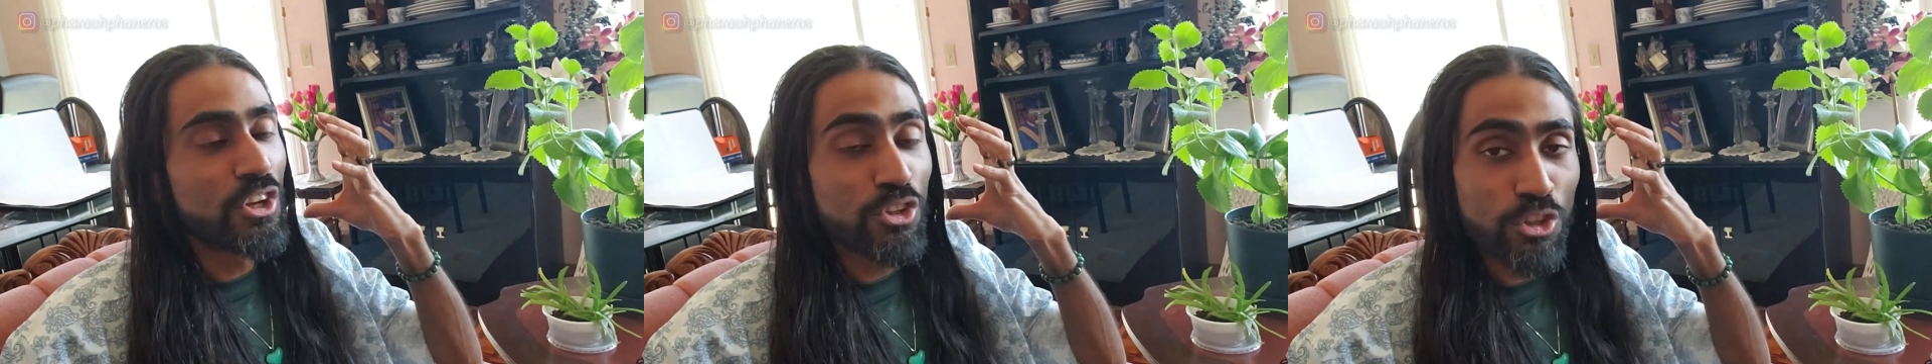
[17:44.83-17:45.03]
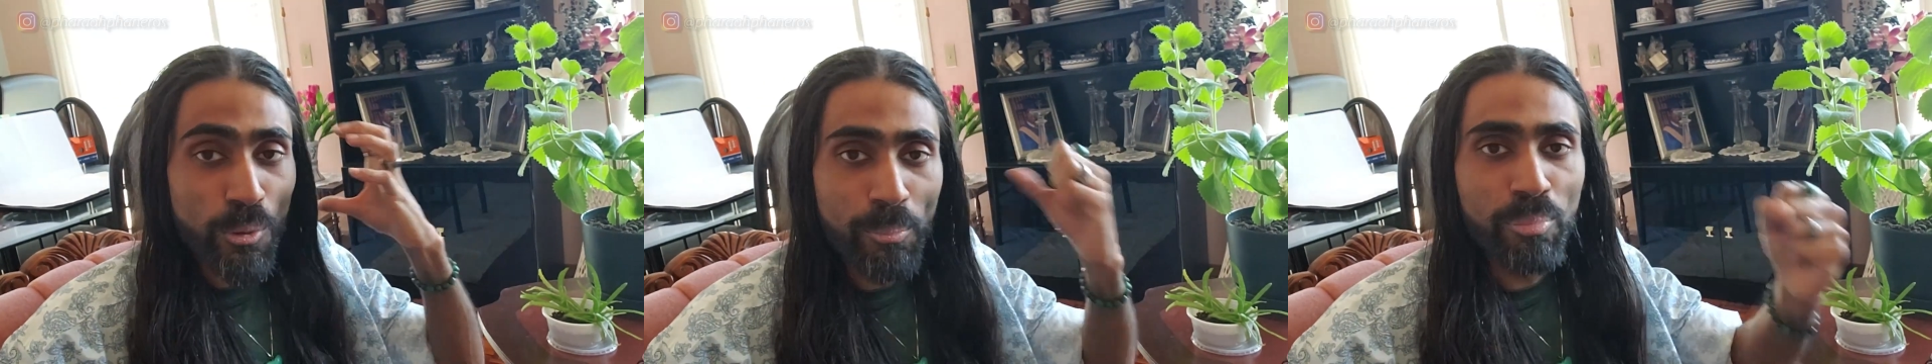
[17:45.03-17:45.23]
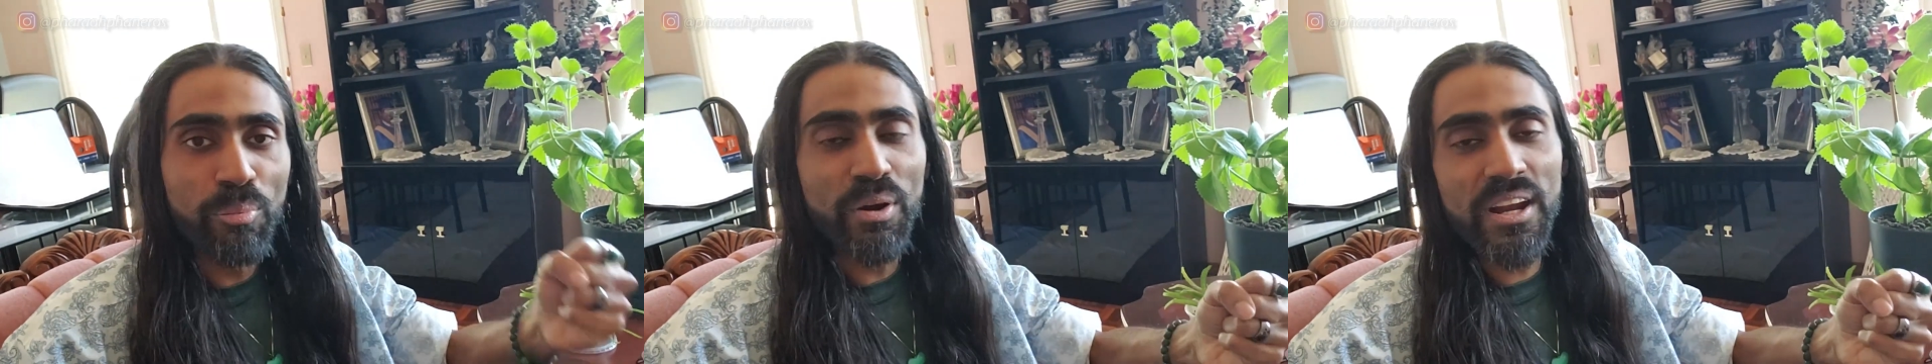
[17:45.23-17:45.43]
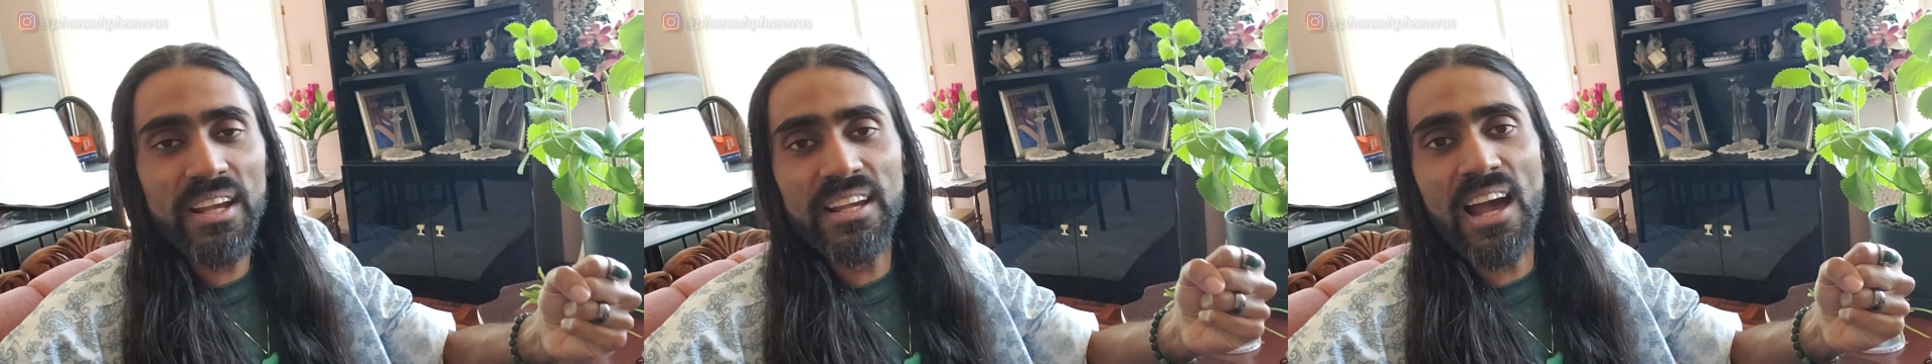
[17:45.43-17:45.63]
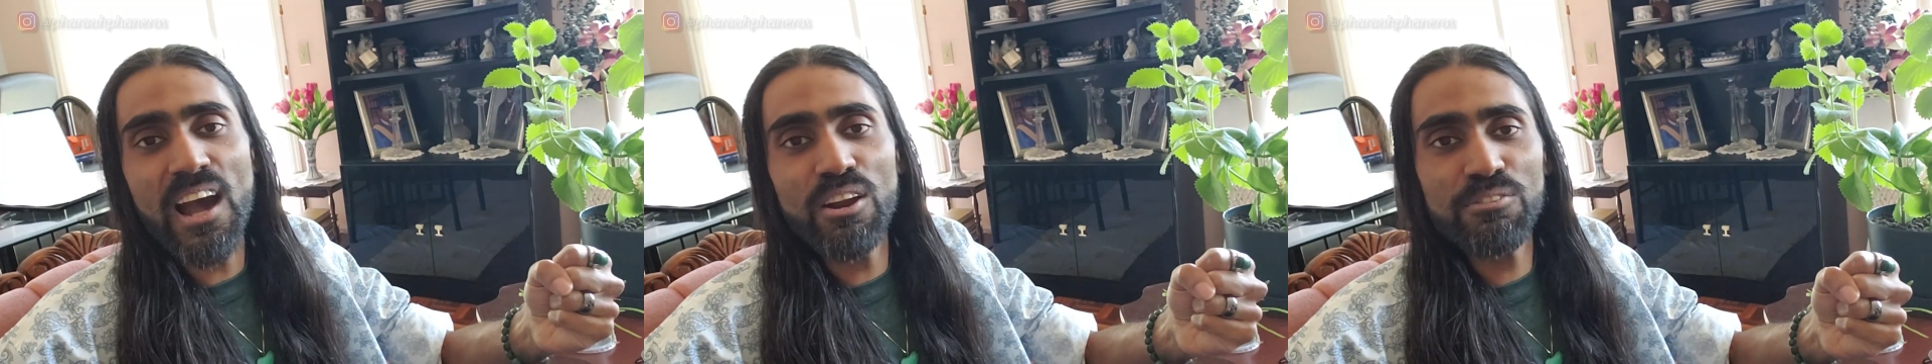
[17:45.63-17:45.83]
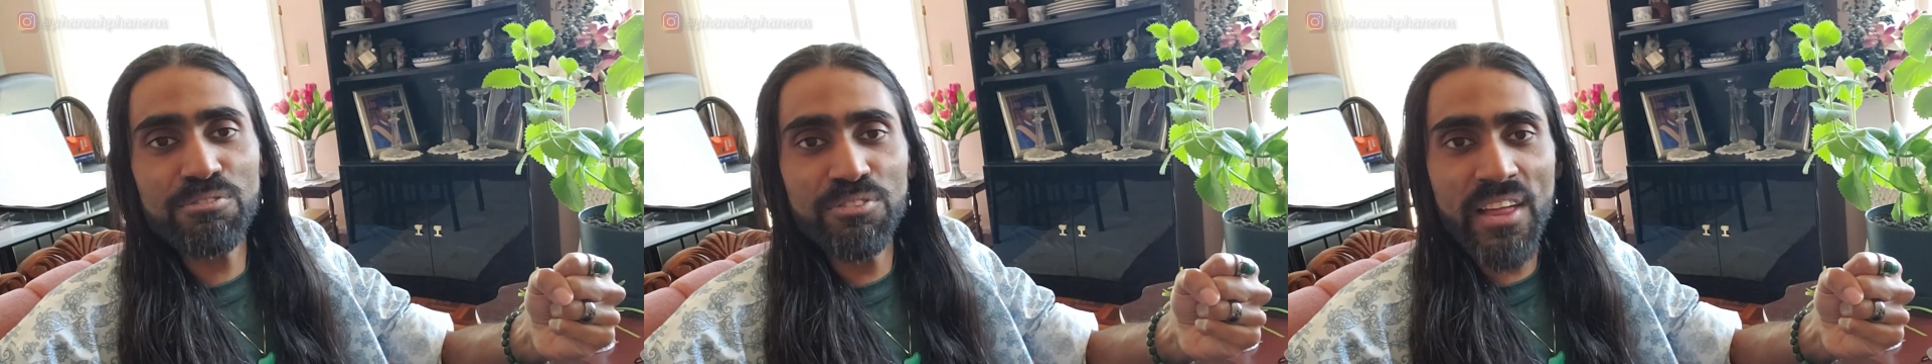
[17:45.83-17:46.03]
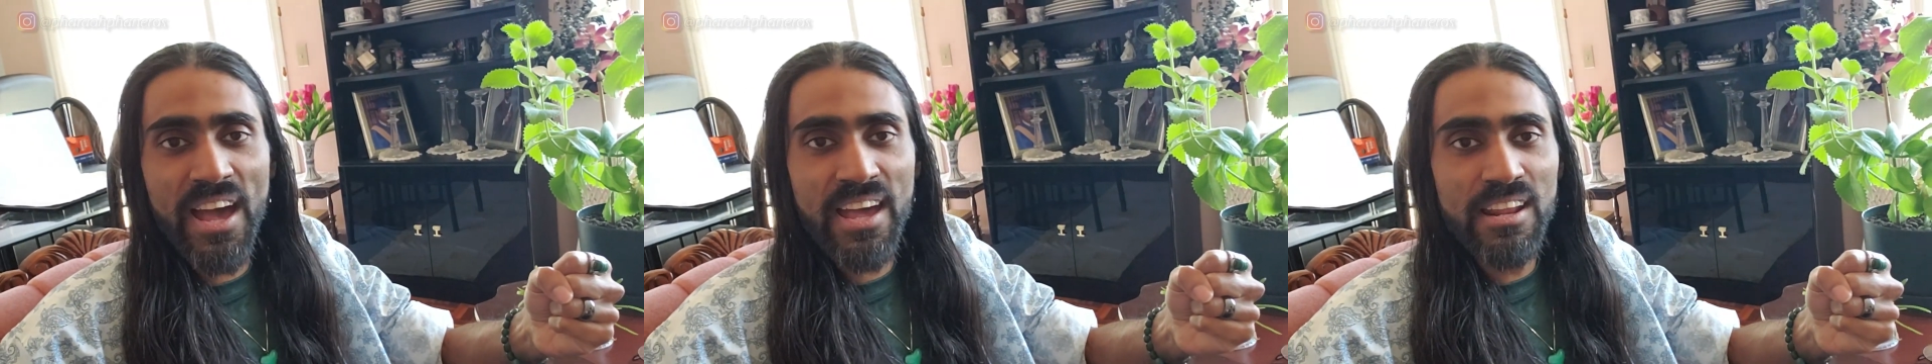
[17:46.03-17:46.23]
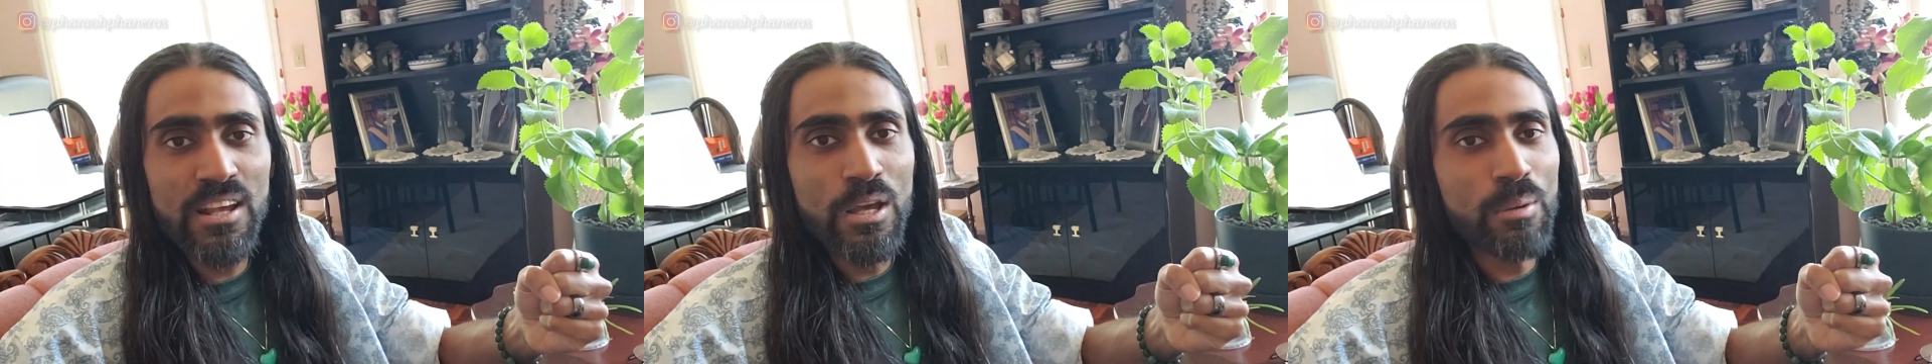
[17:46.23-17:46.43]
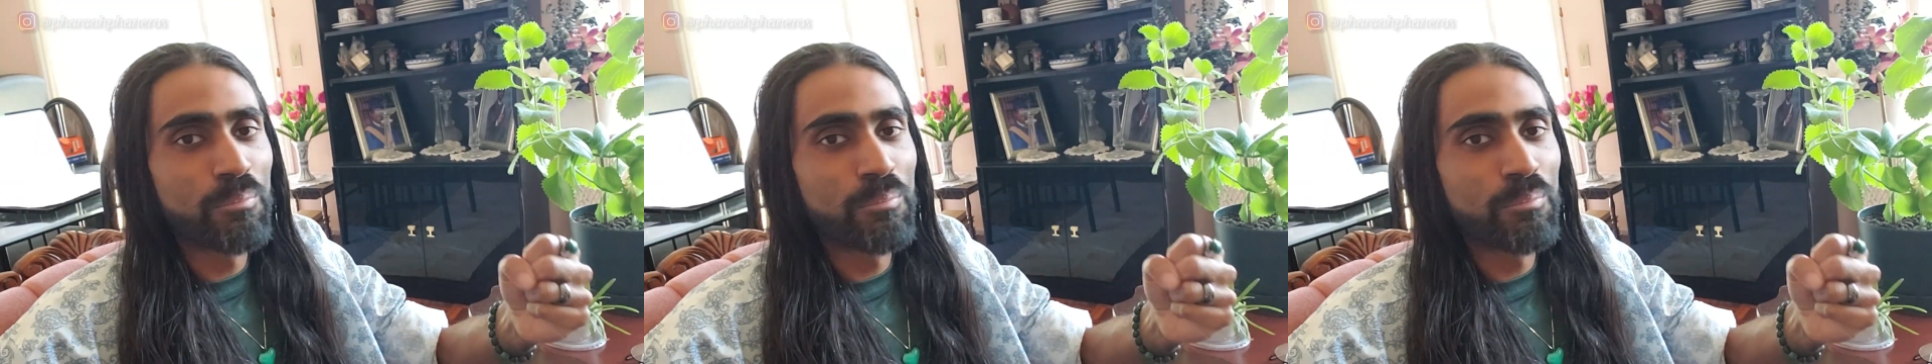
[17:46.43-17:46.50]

to break out of that,